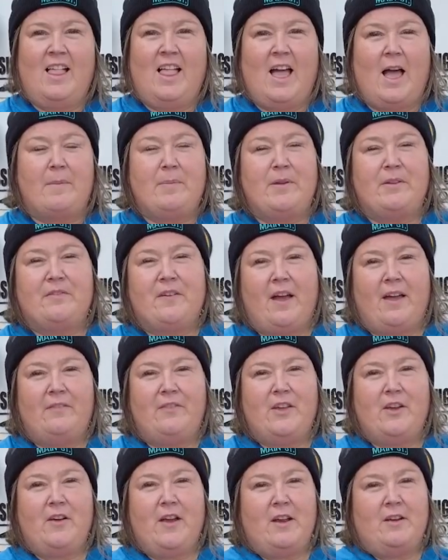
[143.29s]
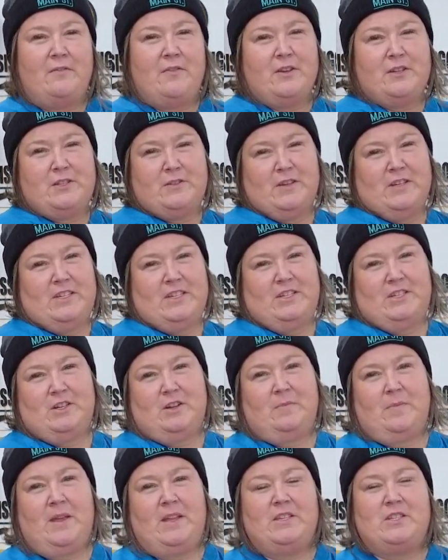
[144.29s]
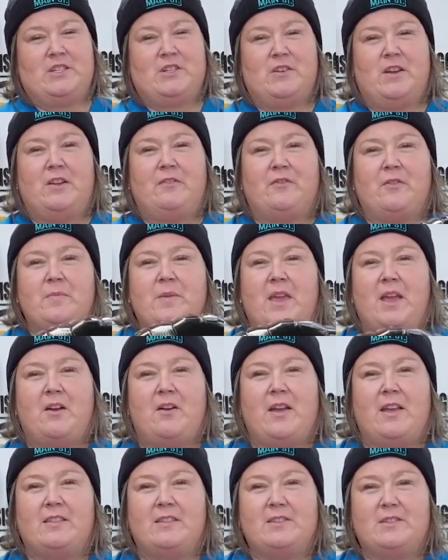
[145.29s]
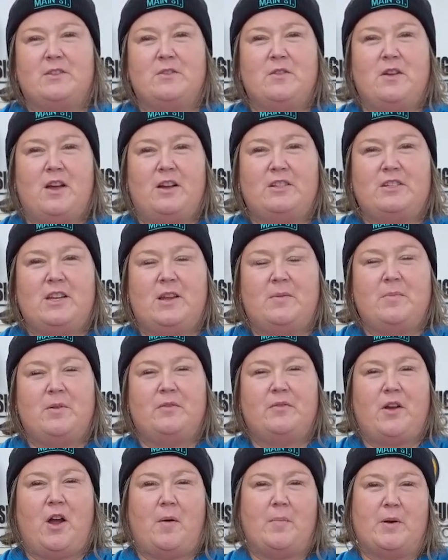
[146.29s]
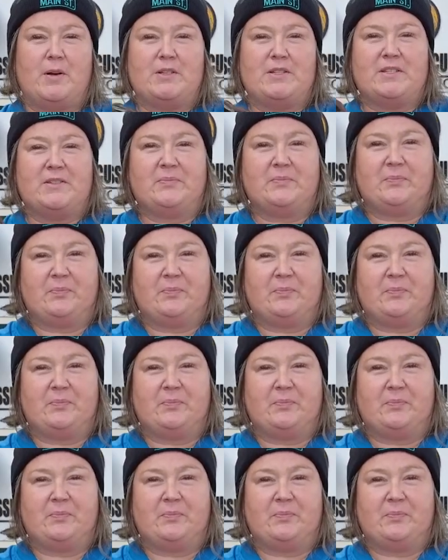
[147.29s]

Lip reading: Happy 5-year anniversary, Digital Main Street, from Carrie at the Scugog Chamber of Commerce.